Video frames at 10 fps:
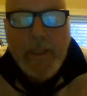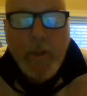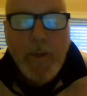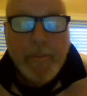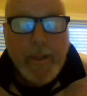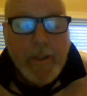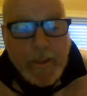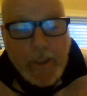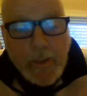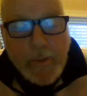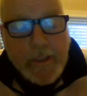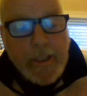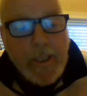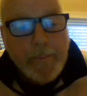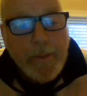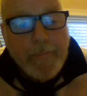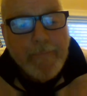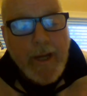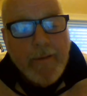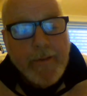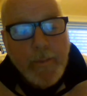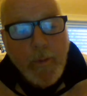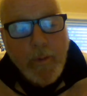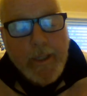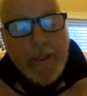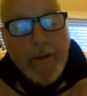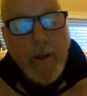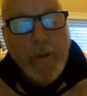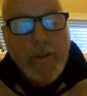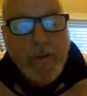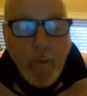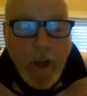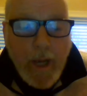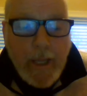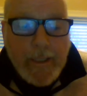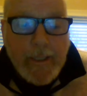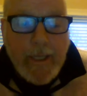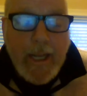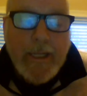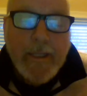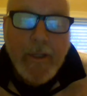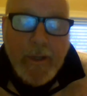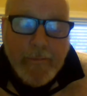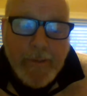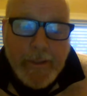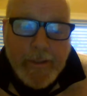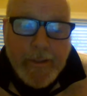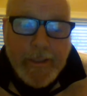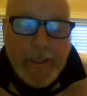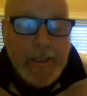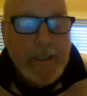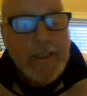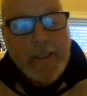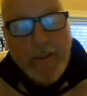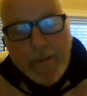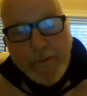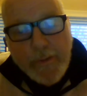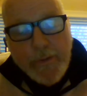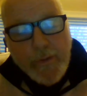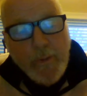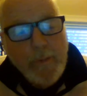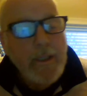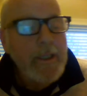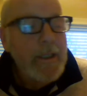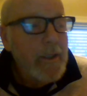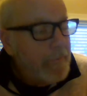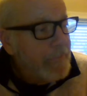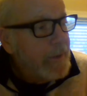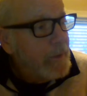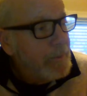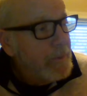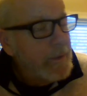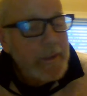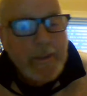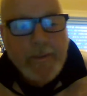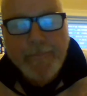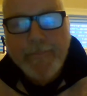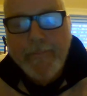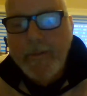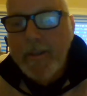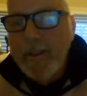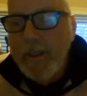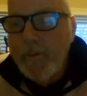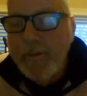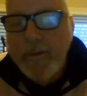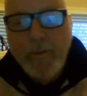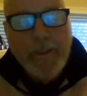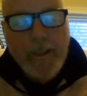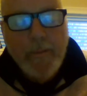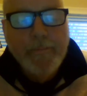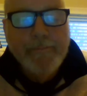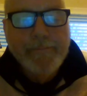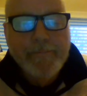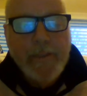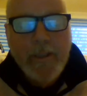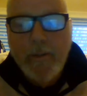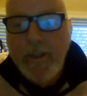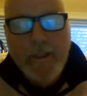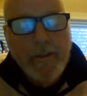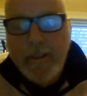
What I'm telling you is get up at 5 in the morning when it's quiet and you don't have your internet on and you don't have your YouTube on, you don't have Facebook, which has become, you know, and